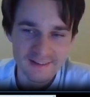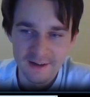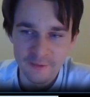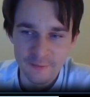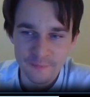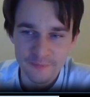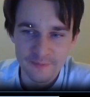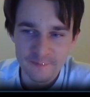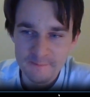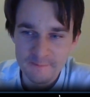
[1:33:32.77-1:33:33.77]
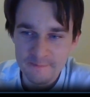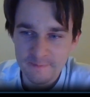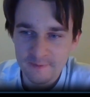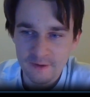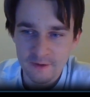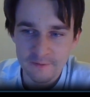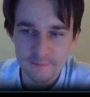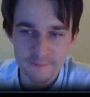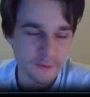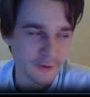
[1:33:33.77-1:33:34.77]
Hello. Um, yeah.
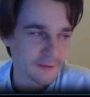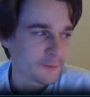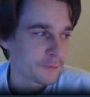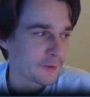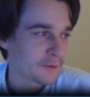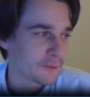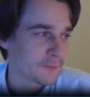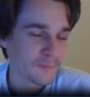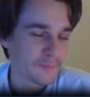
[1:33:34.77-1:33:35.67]
Okay. Right. Thank you.